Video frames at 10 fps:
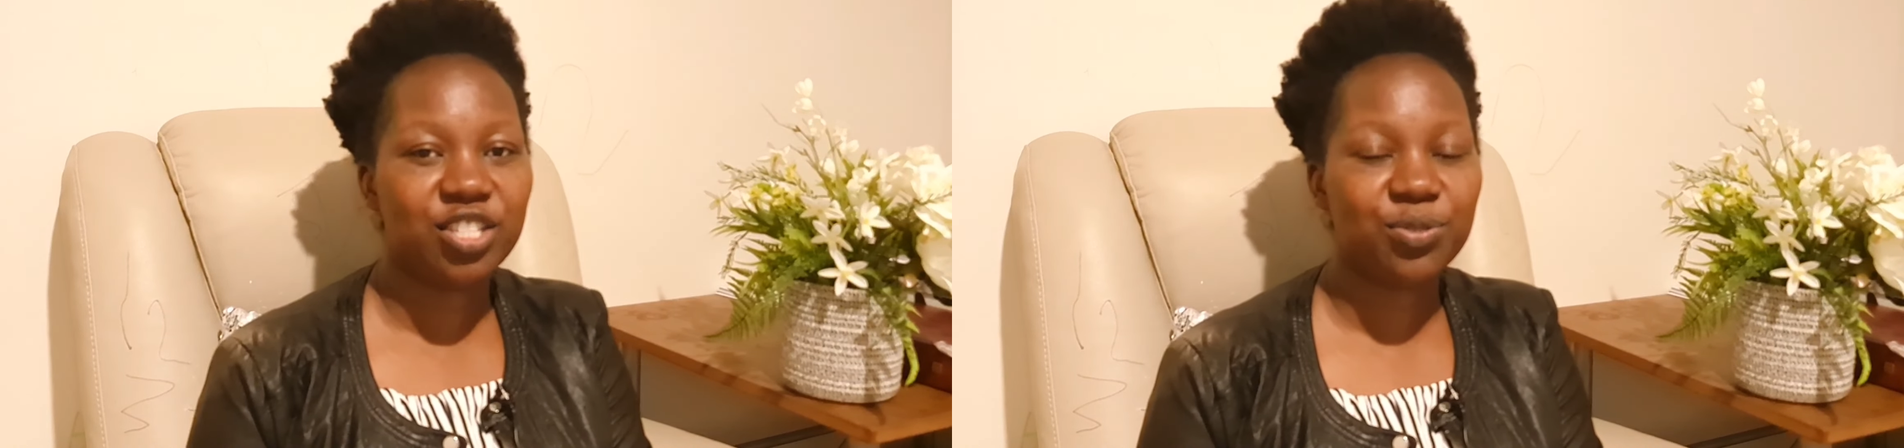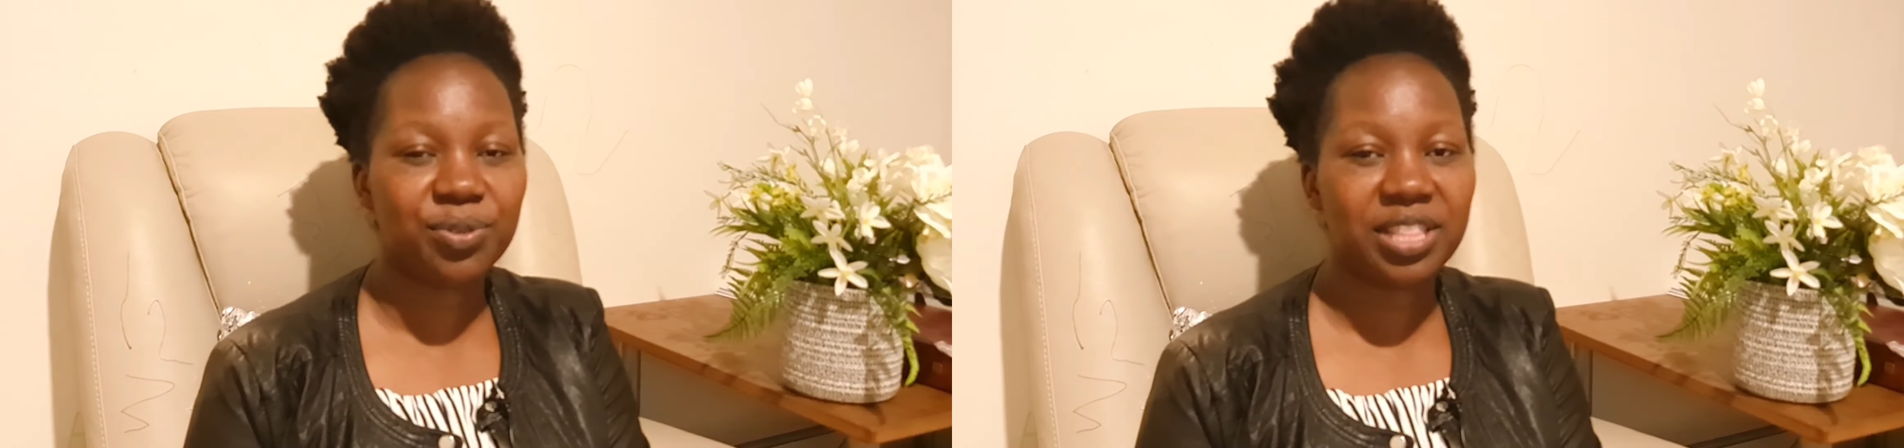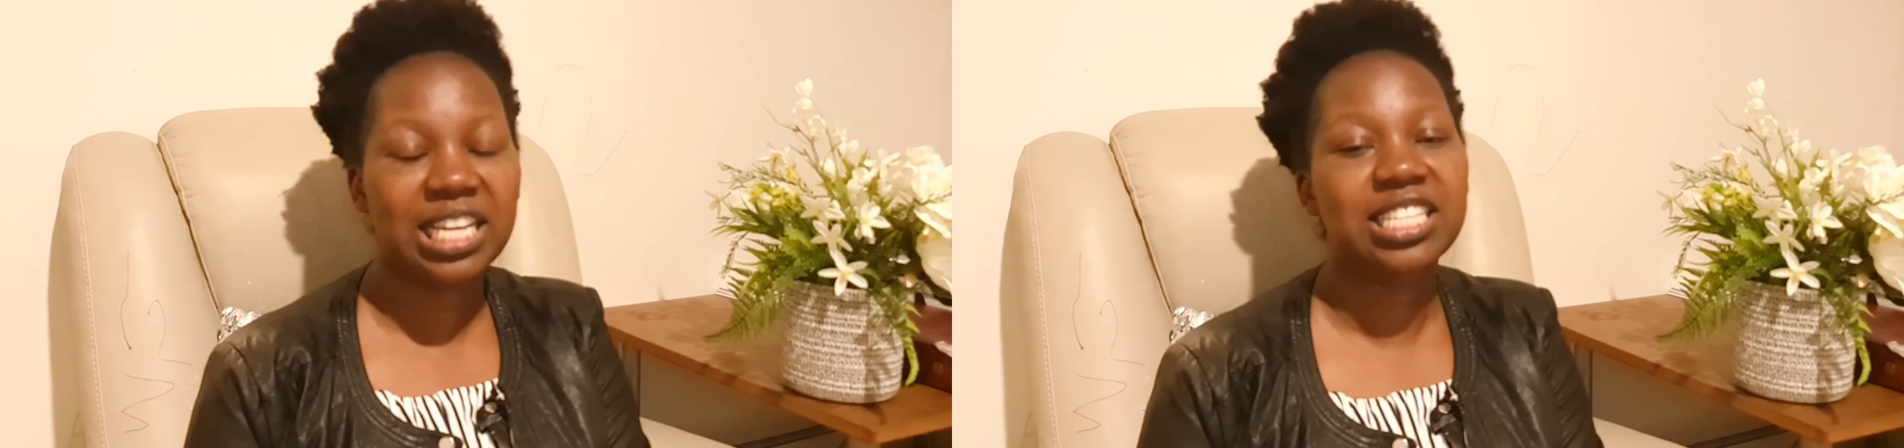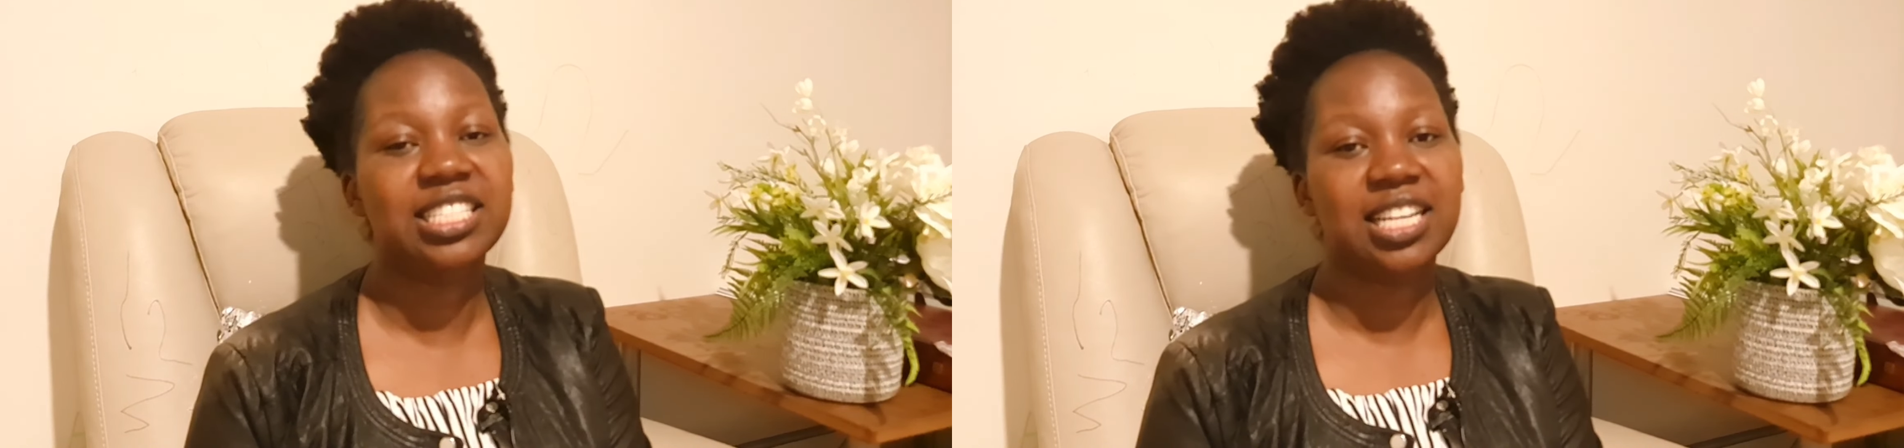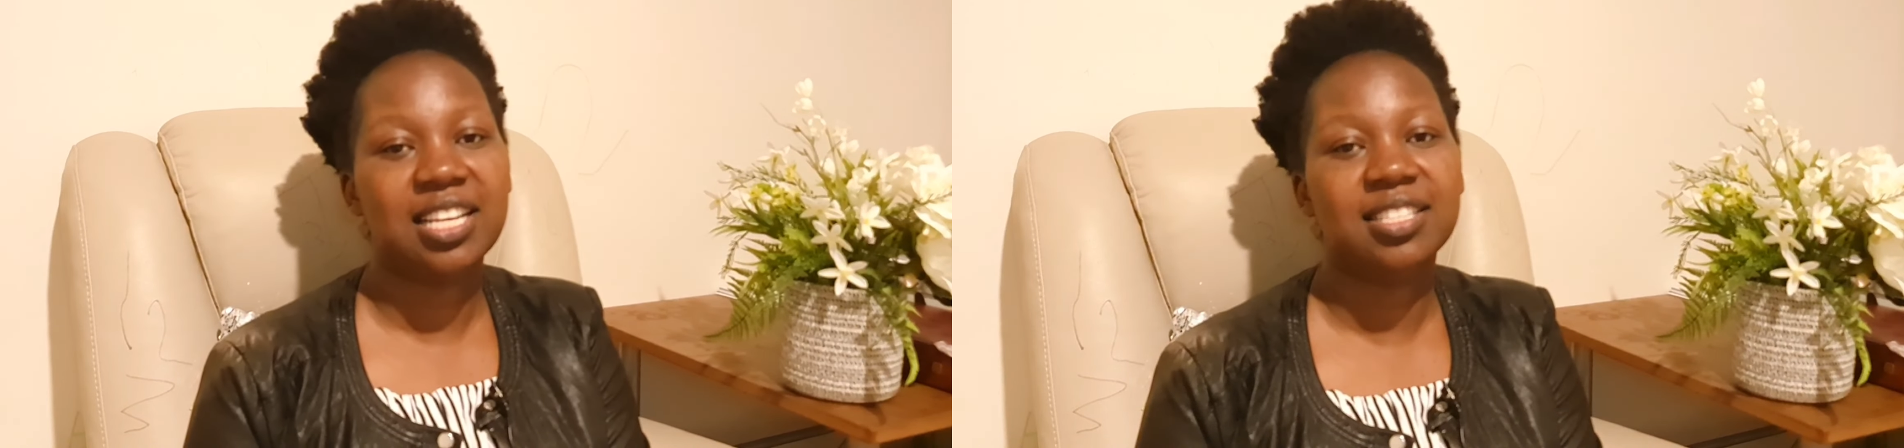took that
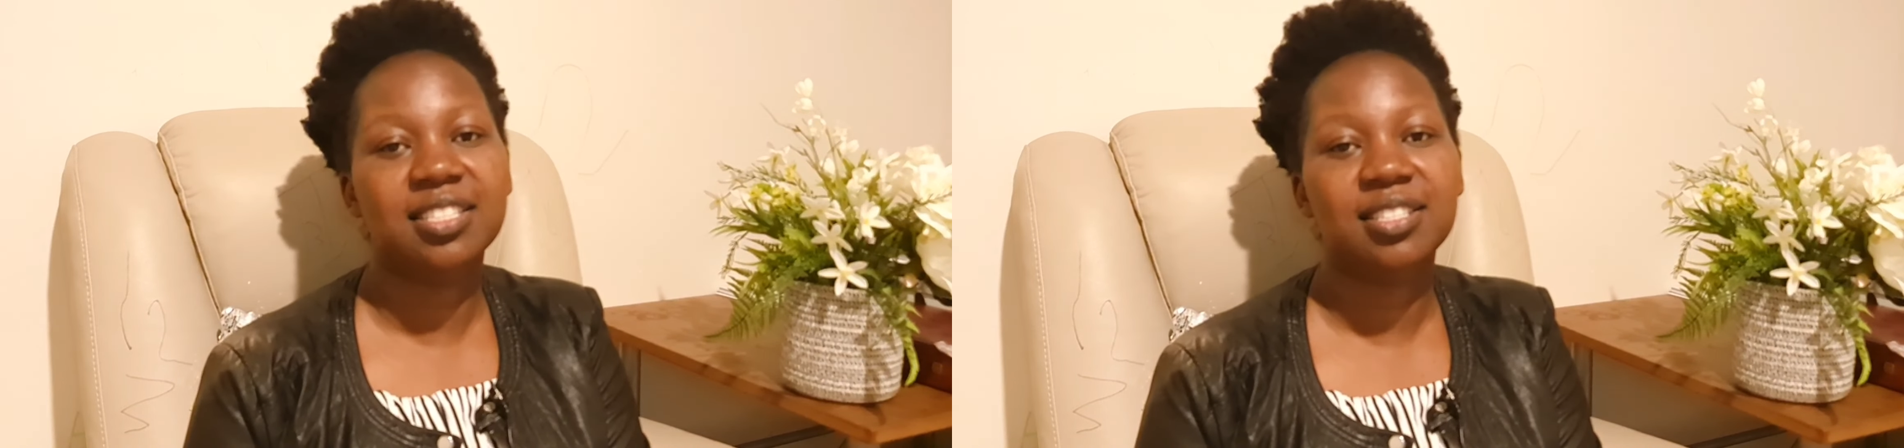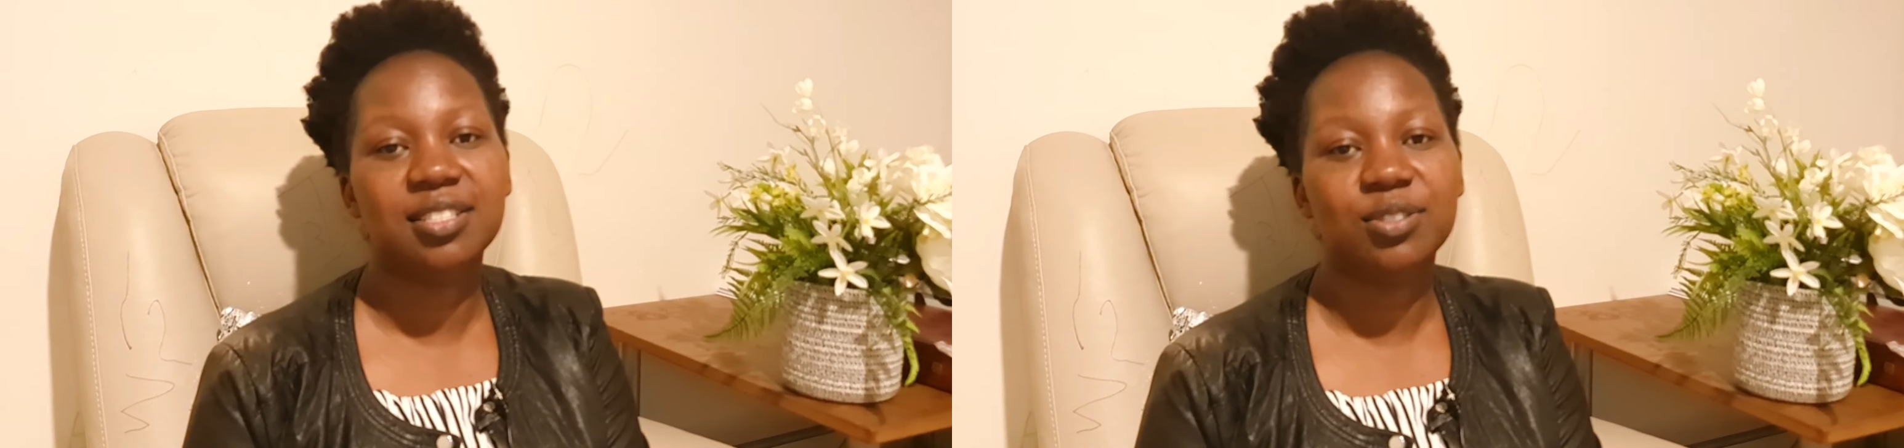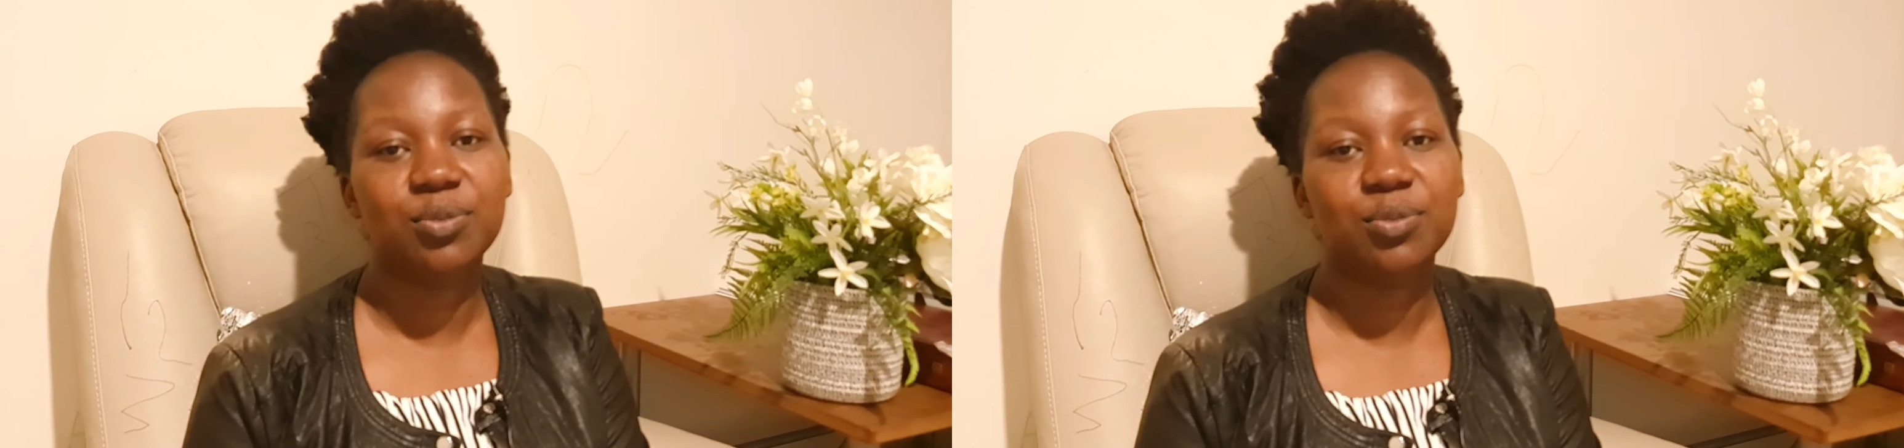chance